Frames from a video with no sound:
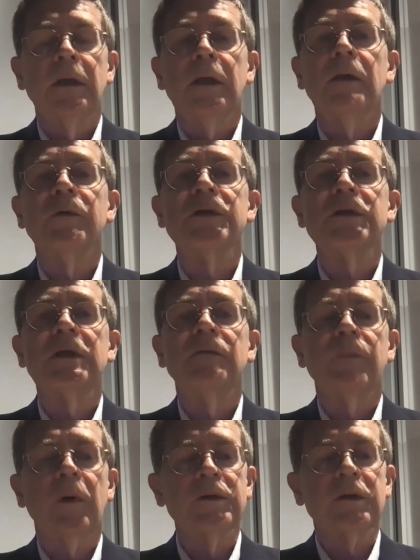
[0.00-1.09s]
He received
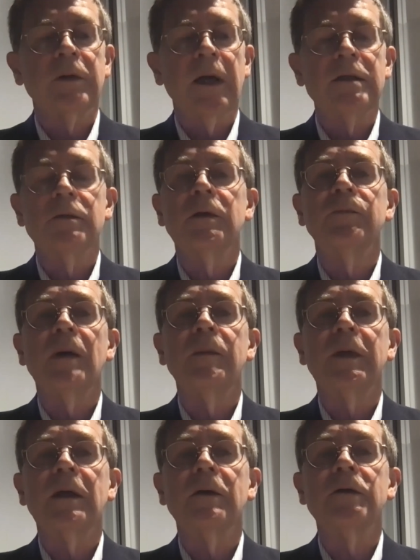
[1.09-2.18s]
postgraduate
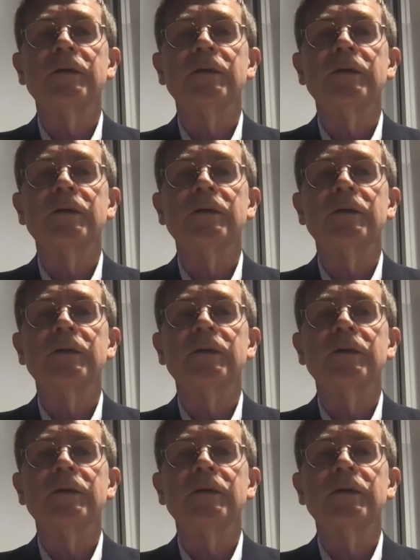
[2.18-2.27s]
public health